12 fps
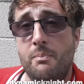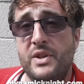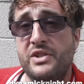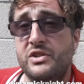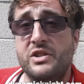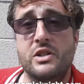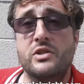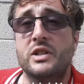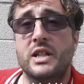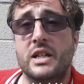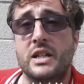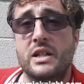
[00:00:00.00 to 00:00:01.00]

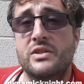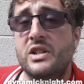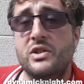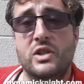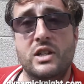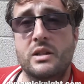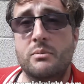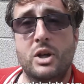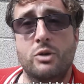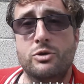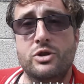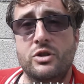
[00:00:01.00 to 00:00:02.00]
he's easily the
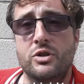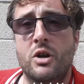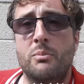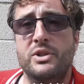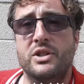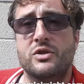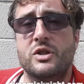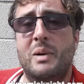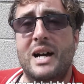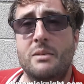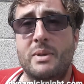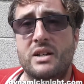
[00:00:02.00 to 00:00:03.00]
most competent
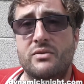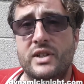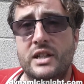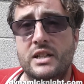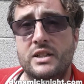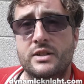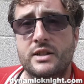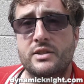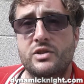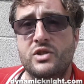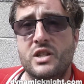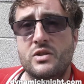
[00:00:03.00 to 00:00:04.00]
Spider-Man villain
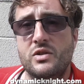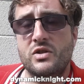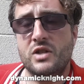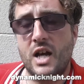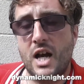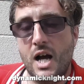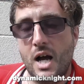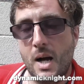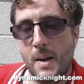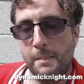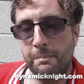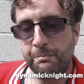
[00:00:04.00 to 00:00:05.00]
since
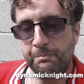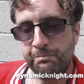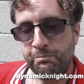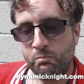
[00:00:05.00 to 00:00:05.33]
Doc